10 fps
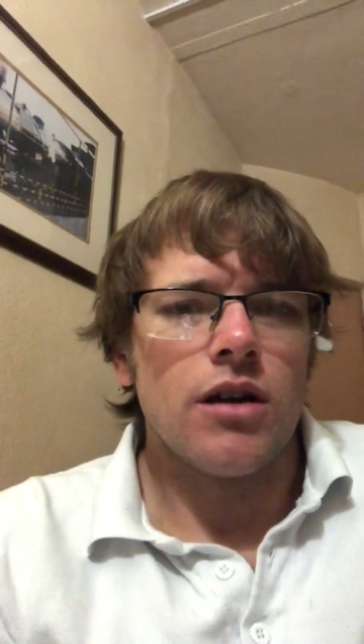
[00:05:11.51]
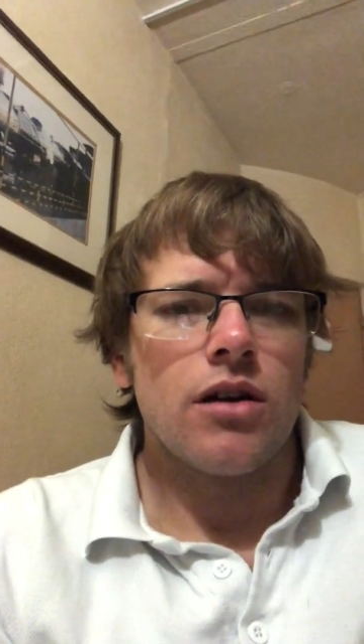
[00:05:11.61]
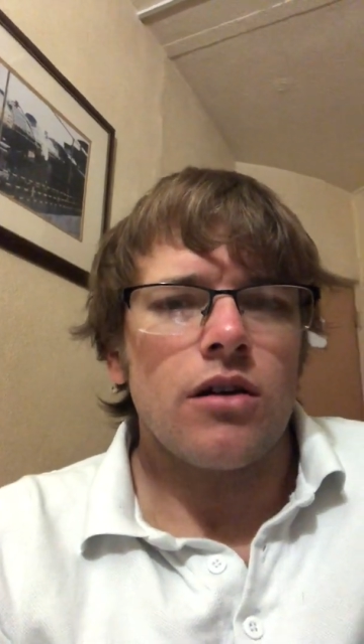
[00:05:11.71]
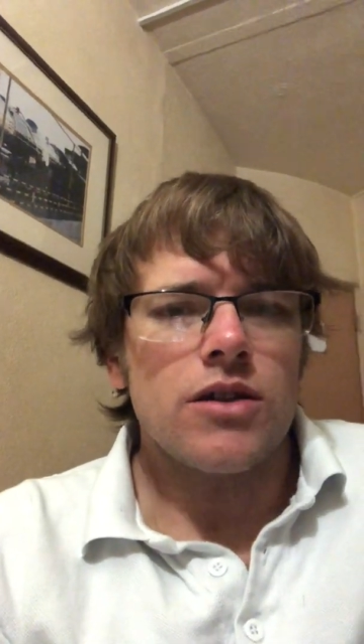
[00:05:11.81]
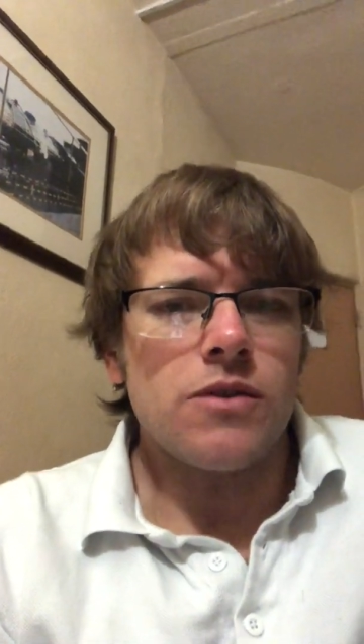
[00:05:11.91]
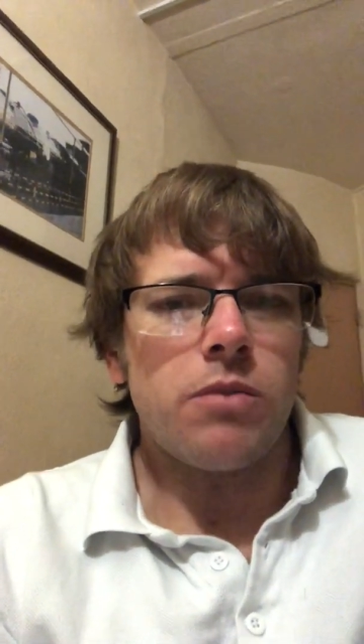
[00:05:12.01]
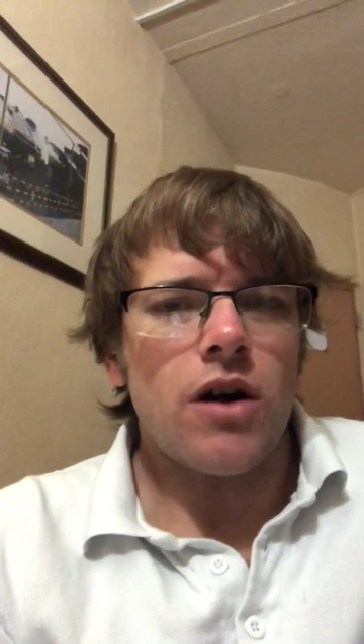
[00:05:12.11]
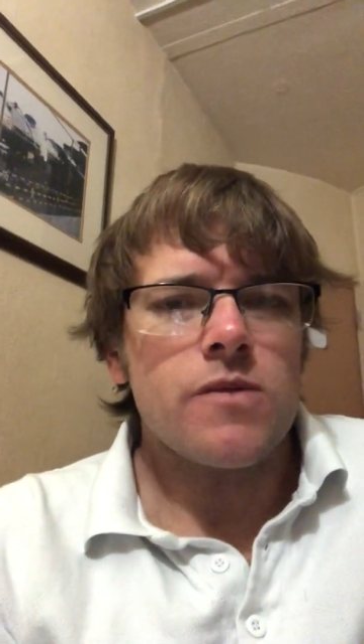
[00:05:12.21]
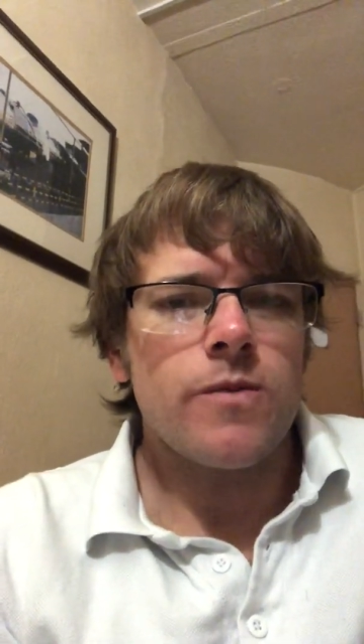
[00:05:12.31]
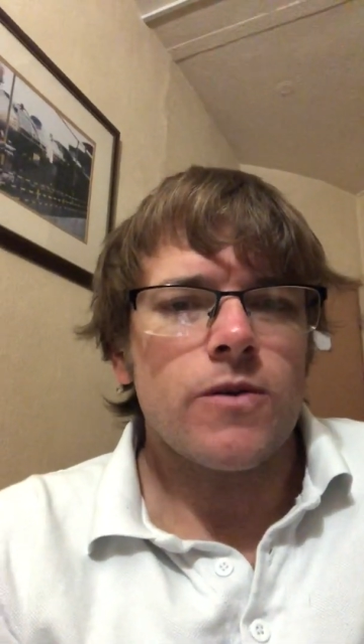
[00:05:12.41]
got to
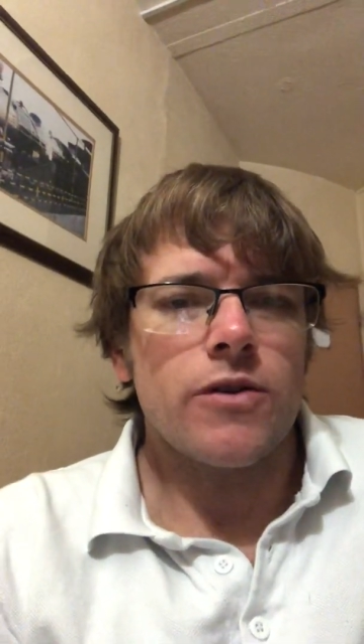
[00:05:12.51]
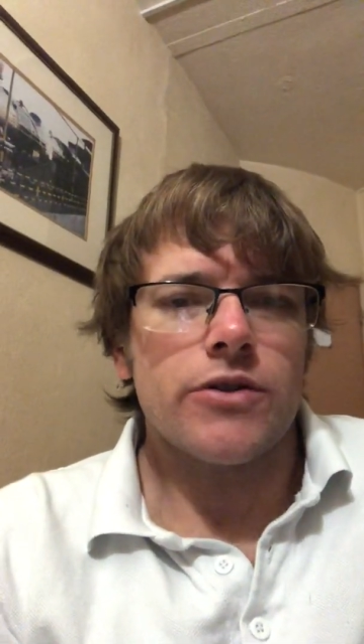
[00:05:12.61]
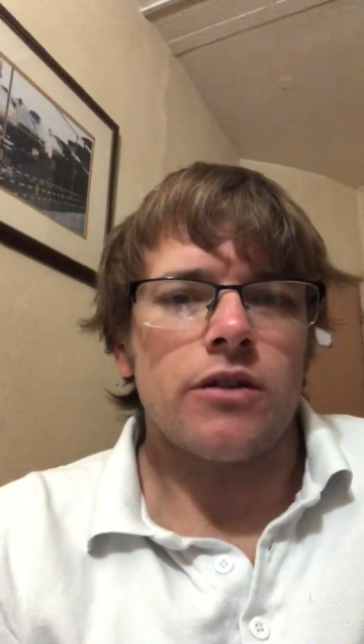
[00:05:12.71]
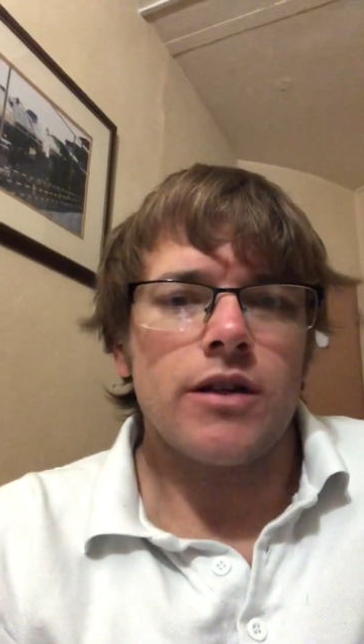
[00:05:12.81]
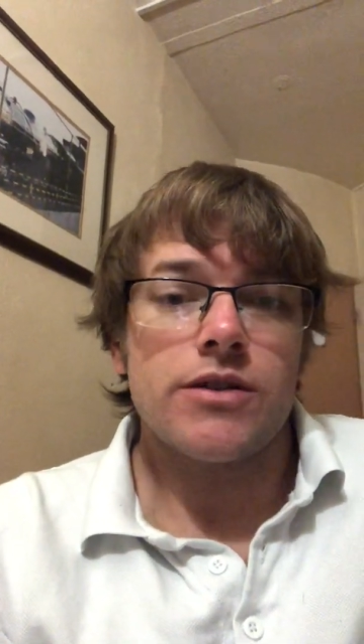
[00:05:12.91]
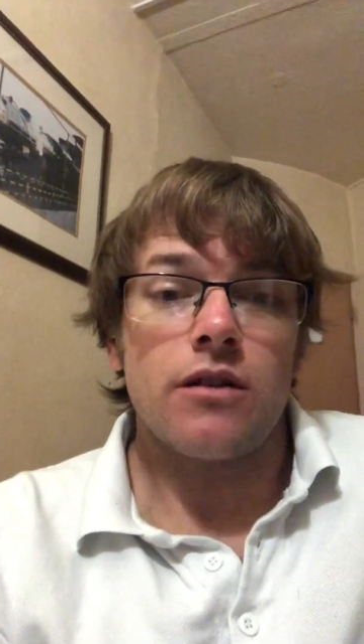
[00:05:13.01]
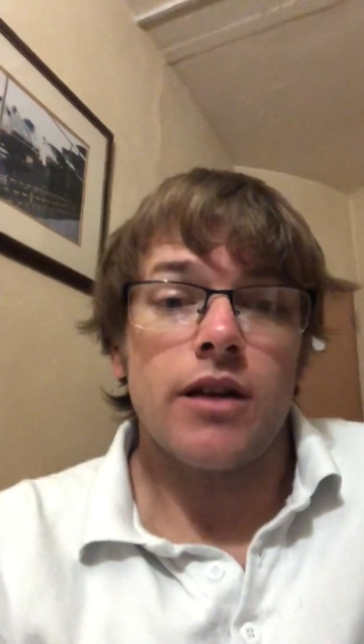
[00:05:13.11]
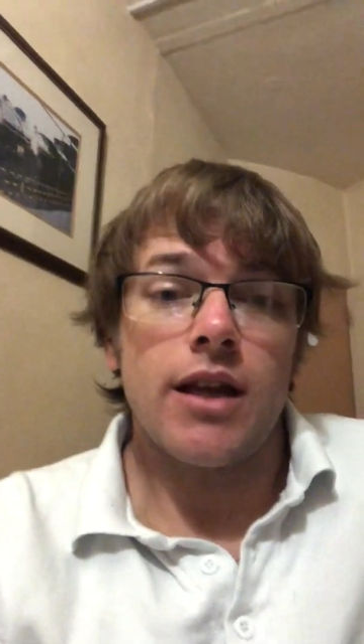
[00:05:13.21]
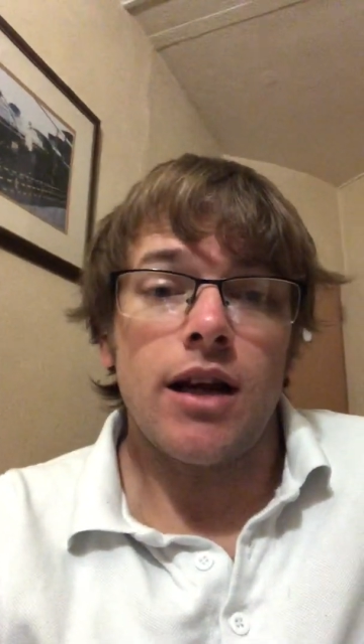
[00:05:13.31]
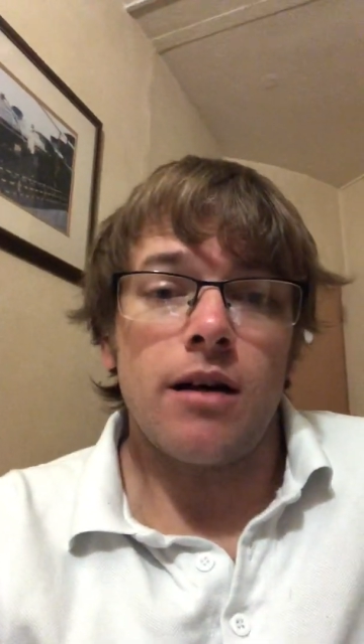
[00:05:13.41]
passport control and started
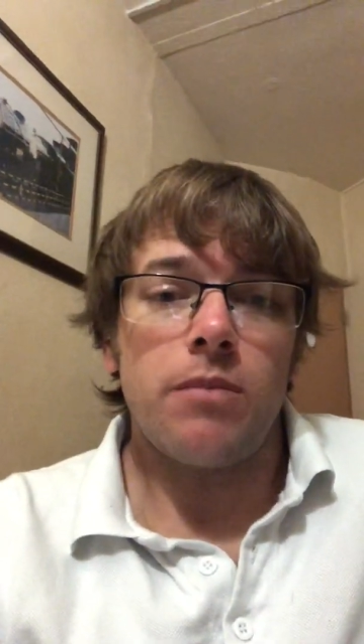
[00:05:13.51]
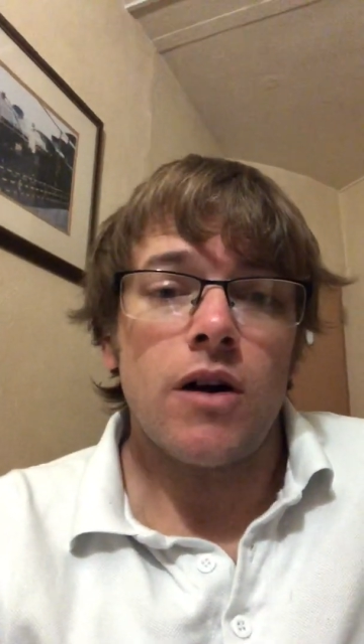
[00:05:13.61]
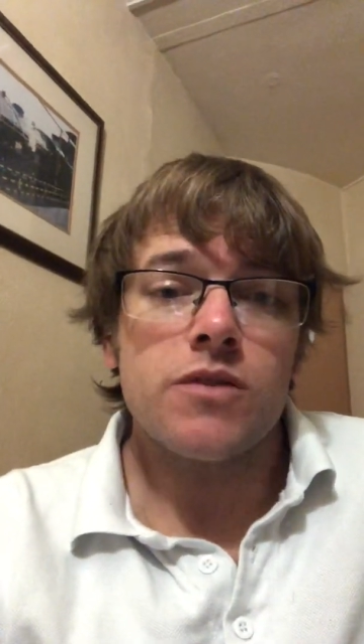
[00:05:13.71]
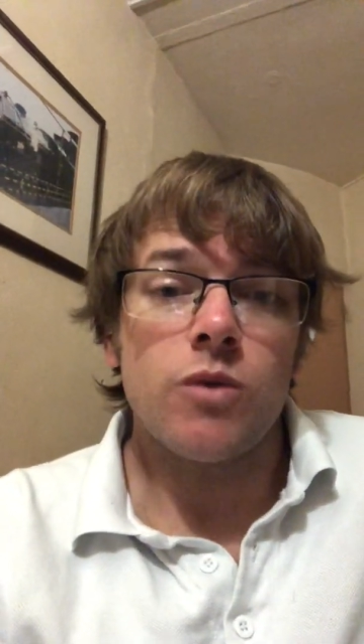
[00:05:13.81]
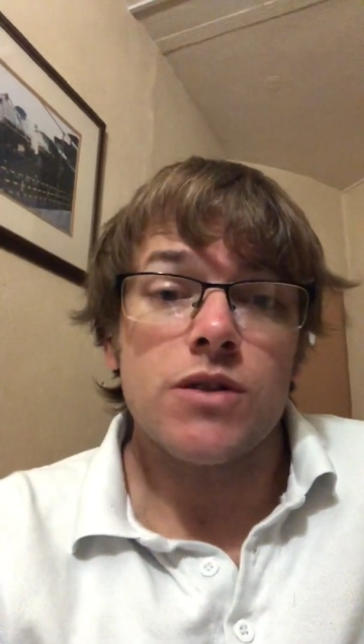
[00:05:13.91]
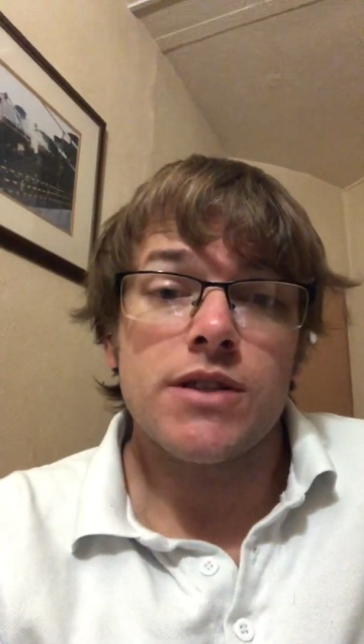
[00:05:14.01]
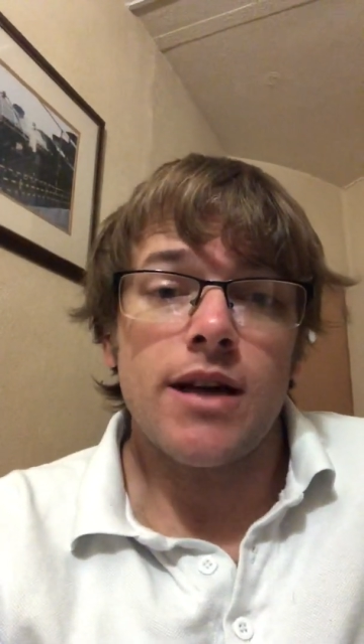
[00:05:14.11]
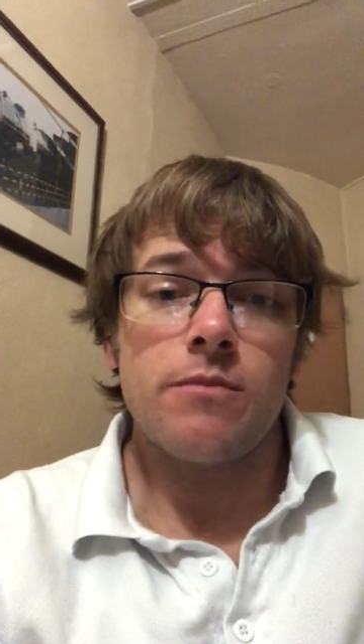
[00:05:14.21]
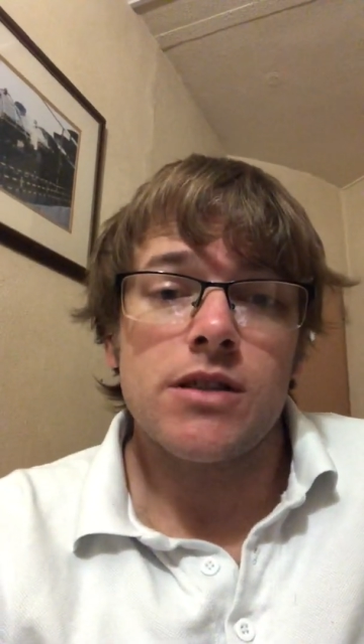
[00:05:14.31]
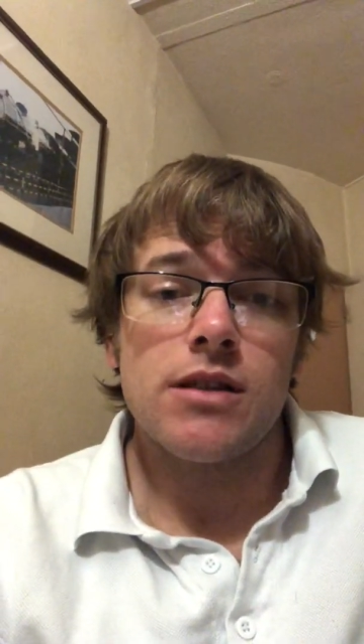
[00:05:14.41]
getting our passport
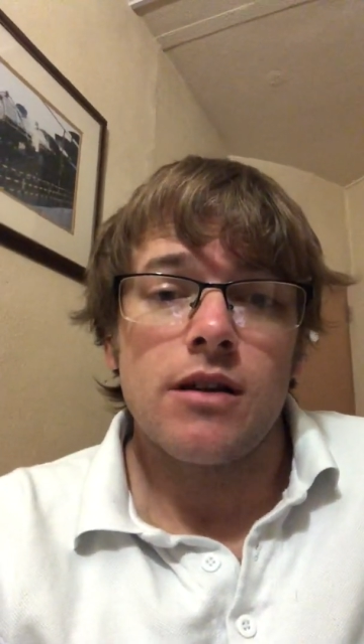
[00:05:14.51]
stamped,